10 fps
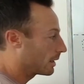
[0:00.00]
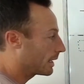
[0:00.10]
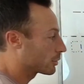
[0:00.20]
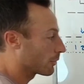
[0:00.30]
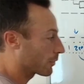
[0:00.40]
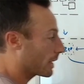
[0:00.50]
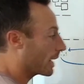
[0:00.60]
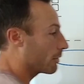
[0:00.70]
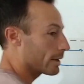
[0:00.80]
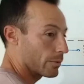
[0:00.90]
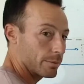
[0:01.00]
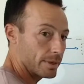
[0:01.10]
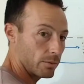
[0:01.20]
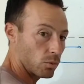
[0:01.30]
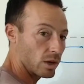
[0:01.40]
And so for now, it would
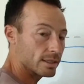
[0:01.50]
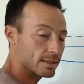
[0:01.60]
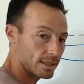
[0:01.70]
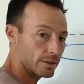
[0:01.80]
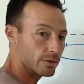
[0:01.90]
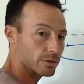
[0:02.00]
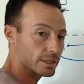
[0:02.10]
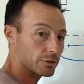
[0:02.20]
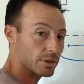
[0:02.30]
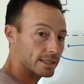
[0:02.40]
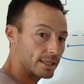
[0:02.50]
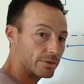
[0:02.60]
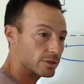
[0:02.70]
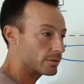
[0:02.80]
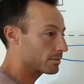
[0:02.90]
be one single centralized
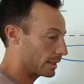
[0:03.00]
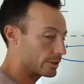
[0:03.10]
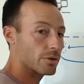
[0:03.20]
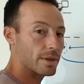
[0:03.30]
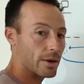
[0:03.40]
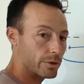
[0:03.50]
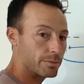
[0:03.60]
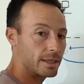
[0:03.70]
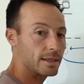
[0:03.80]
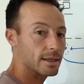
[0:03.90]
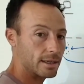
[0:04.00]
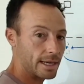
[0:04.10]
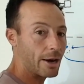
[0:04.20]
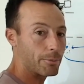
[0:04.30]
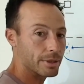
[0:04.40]
sequencer. And so that would be
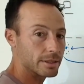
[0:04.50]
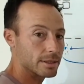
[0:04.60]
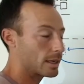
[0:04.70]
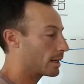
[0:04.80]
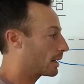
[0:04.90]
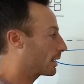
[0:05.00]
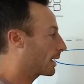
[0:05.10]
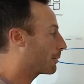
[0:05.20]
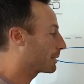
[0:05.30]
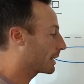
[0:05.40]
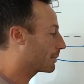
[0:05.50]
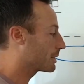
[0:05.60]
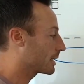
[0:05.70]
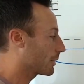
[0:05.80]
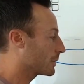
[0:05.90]
Alpen
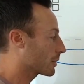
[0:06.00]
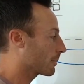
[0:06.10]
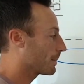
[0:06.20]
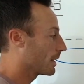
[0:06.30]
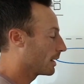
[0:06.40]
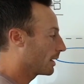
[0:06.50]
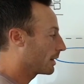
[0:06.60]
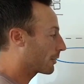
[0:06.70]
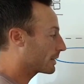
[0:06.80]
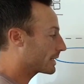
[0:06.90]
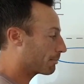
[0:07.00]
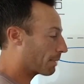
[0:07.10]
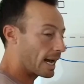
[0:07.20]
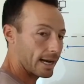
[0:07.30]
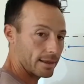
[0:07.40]
Labs' sequencer. There is a
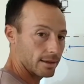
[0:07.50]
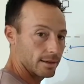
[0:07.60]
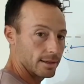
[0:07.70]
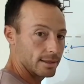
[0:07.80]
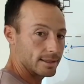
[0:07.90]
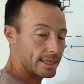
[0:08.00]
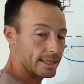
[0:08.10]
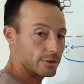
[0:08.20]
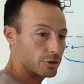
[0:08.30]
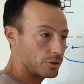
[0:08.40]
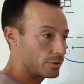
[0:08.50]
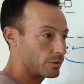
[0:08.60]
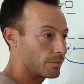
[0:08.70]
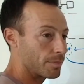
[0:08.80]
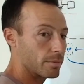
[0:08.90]
path to get it
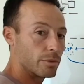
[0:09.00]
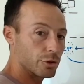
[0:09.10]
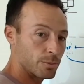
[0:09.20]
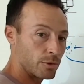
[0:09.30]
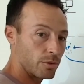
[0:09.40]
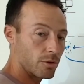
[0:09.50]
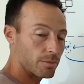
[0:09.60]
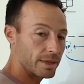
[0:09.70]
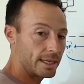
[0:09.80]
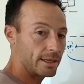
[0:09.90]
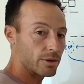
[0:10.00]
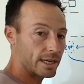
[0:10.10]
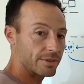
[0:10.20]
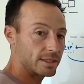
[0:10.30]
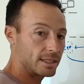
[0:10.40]
to multiple or many, or
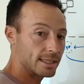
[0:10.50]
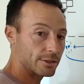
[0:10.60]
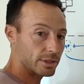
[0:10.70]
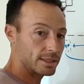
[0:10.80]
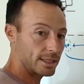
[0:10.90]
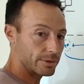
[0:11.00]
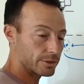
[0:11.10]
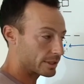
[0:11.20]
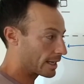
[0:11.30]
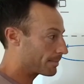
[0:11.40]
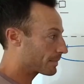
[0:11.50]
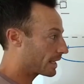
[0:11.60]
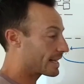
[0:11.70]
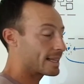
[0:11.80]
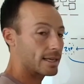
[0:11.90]
kind of a decentralized sequencer set.
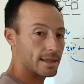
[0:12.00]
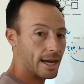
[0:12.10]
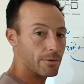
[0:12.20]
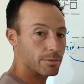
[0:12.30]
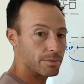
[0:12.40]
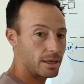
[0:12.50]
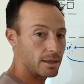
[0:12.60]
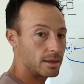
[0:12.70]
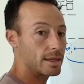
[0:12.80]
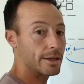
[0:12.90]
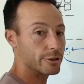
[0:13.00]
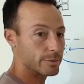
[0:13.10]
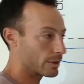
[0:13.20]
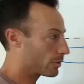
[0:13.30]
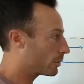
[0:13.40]
And I think that would be the
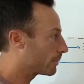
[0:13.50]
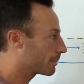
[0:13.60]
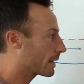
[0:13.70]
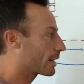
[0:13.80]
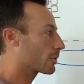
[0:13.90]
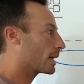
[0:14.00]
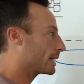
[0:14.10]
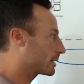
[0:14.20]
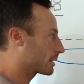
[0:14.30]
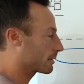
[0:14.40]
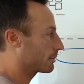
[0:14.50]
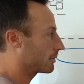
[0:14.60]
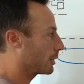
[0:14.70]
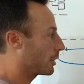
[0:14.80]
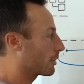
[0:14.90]
ultimate goal. Otherwise,
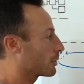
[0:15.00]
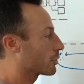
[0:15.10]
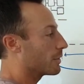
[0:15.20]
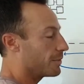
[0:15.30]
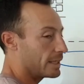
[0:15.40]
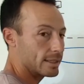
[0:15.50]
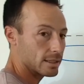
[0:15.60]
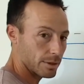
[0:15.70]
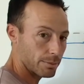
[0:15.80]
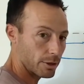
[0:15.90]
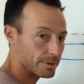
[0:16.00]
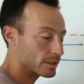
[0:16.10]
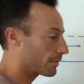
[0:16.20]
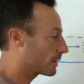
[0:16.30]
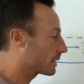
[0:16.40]
you're defeating some of the purpose
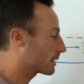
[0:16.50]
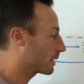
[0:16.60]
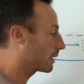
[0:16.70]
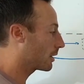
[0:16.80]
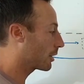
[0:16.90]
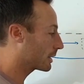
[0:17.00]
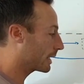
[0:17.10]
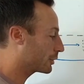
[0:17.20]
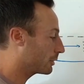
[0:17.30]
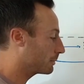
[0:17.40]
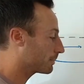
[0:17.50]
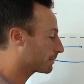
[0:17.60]
of this architecture.